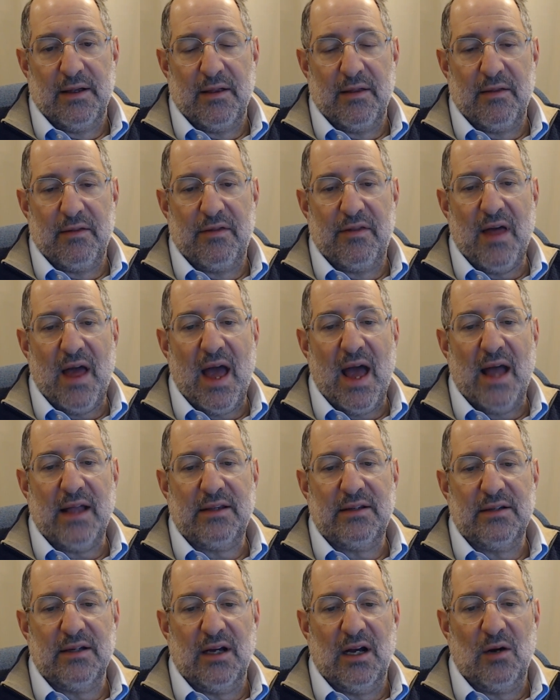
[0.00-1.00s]

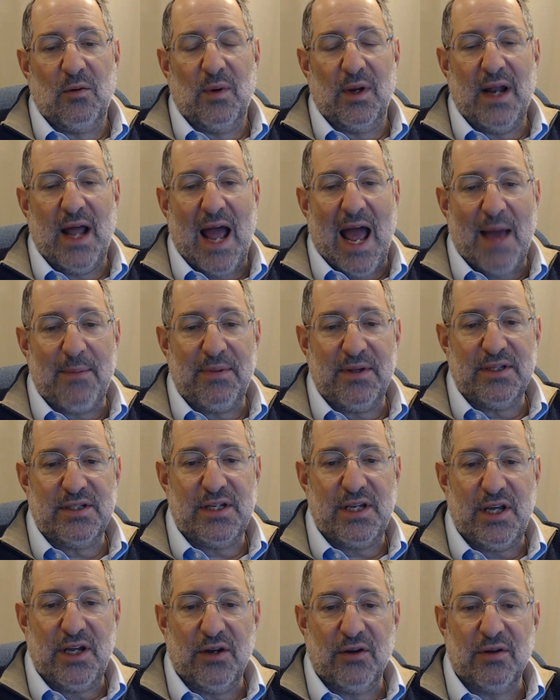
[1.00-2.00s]
that what happens
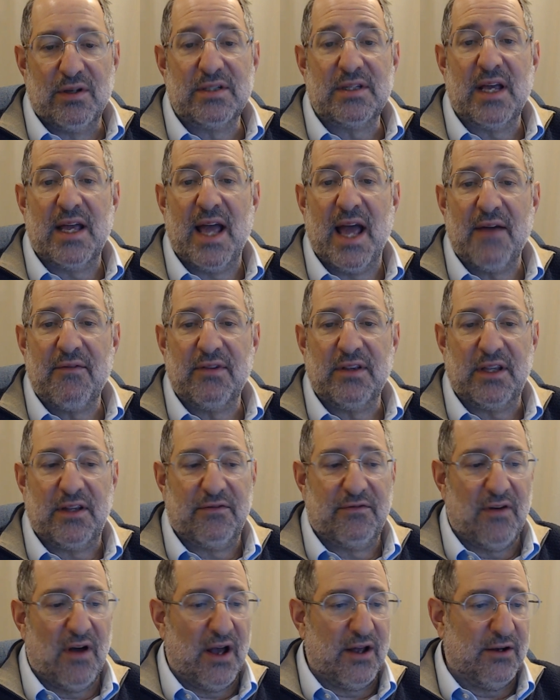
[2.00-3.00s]
here is a heavenly
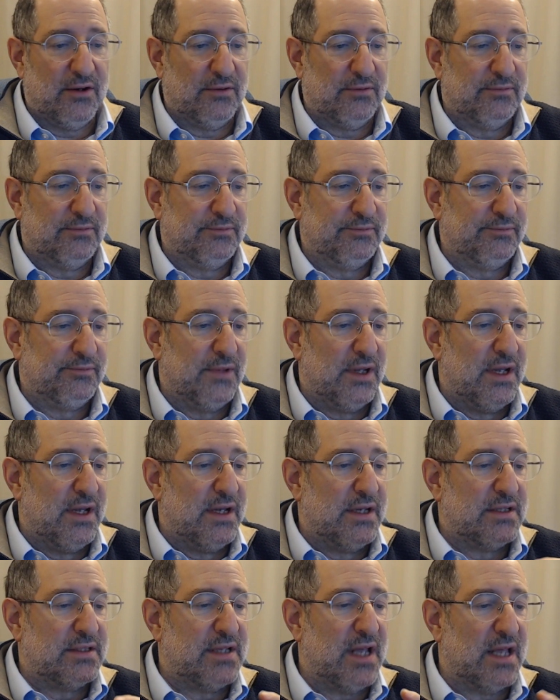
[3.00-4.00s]
fire.
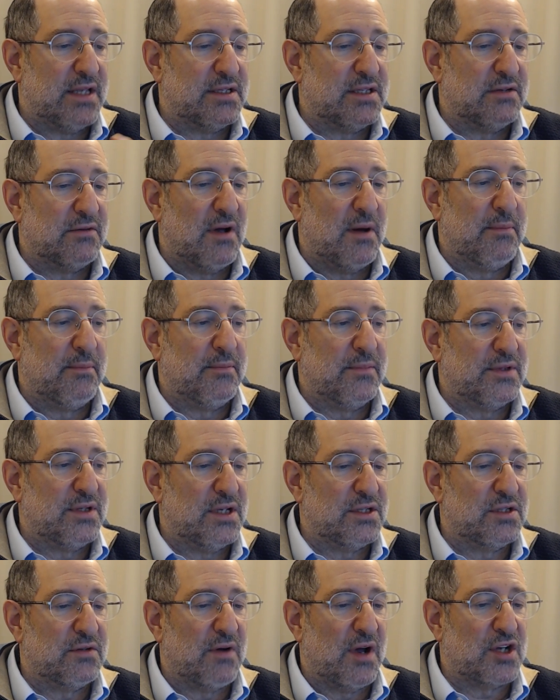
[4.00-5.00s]
Says the
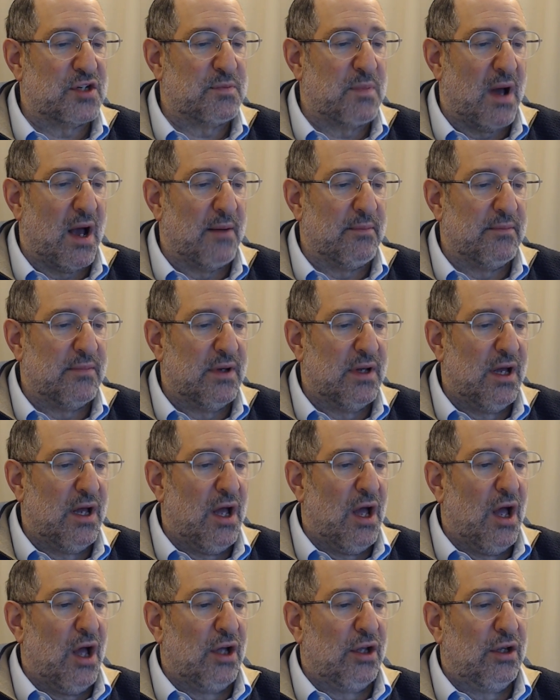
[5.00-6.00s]
Rashbam.
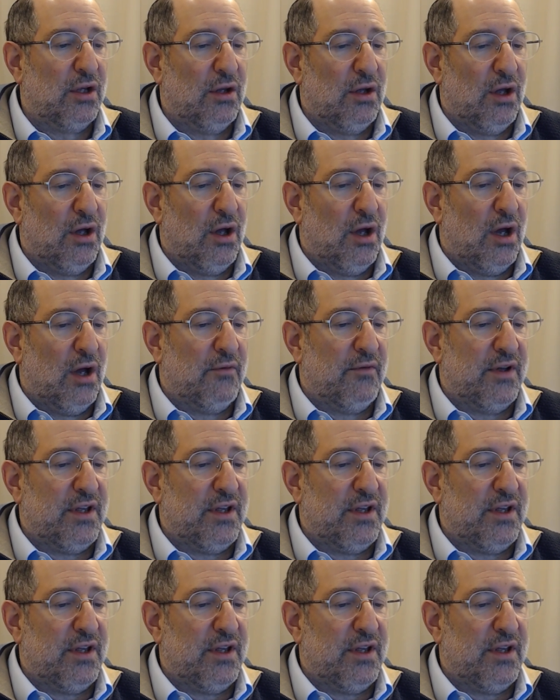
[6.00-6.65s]
But